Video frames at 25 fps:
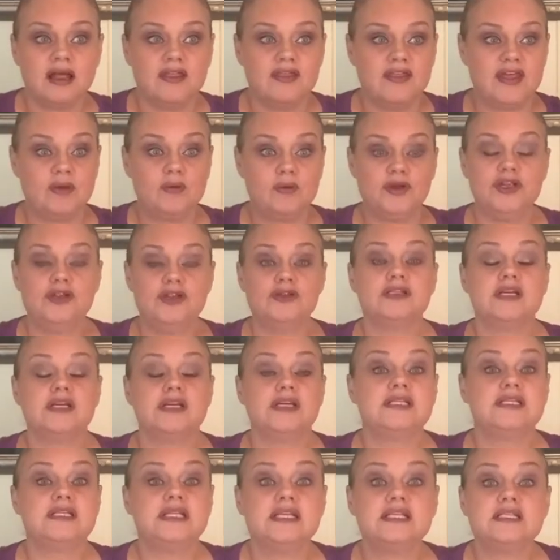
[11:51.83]
They would usually
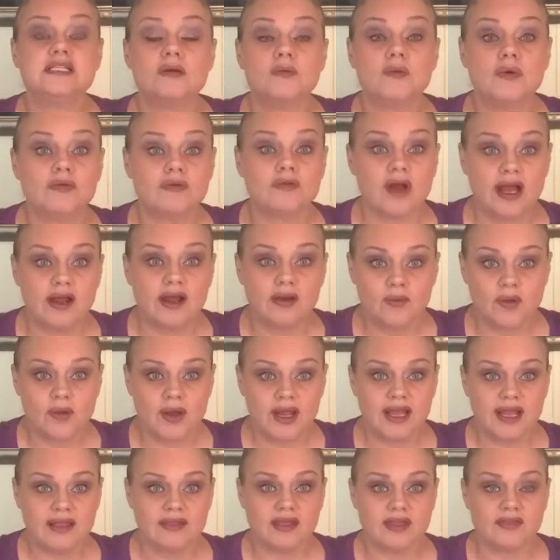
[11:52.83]
see someone right
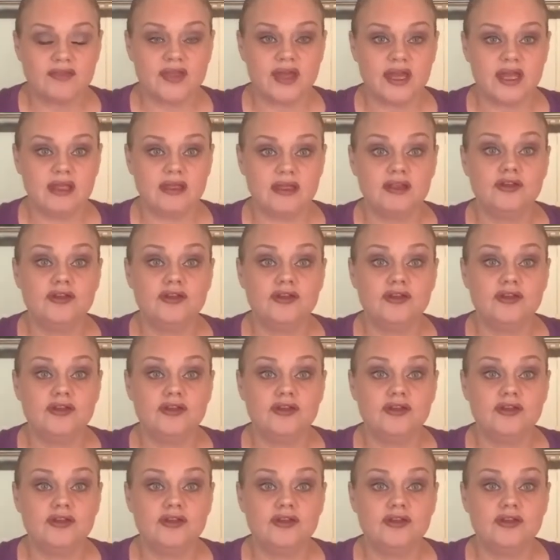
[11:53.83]
away that they